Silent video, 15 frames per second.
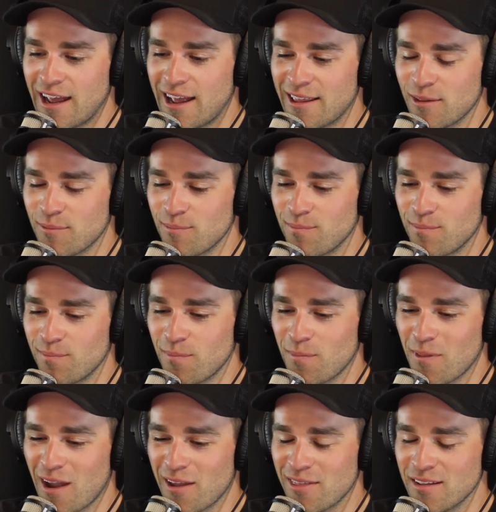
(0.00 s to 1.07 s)
And
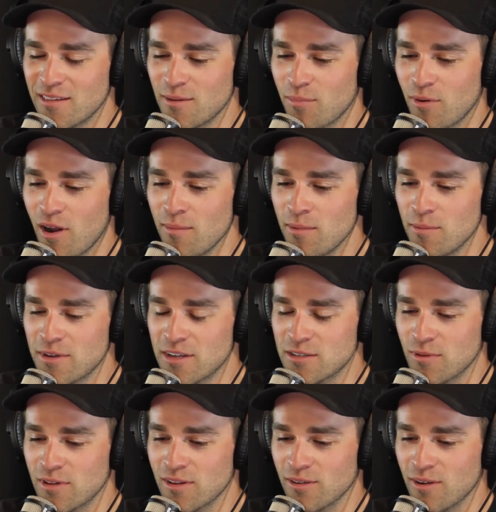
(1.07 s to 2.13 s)
I think the problem
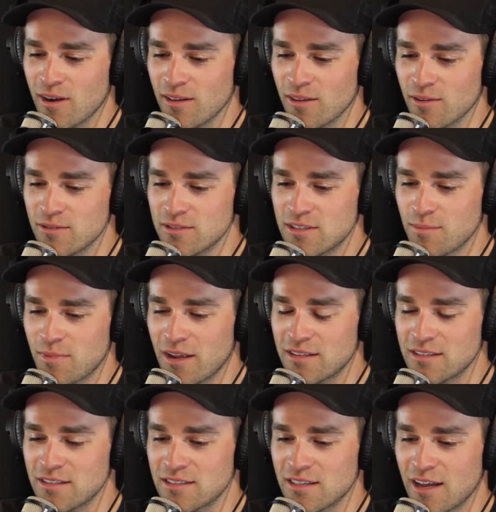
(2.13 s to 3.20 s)
is with a lot of those
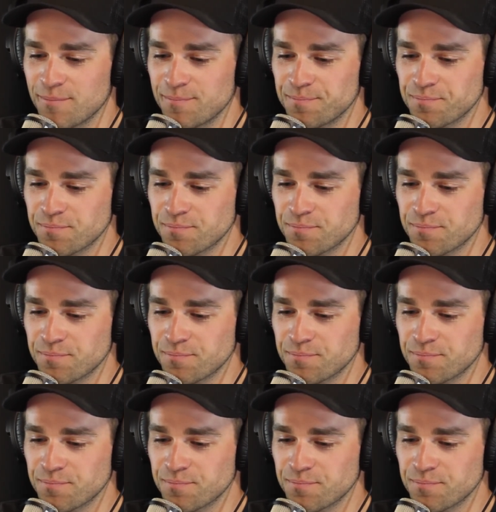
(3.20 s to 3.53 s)
debates is that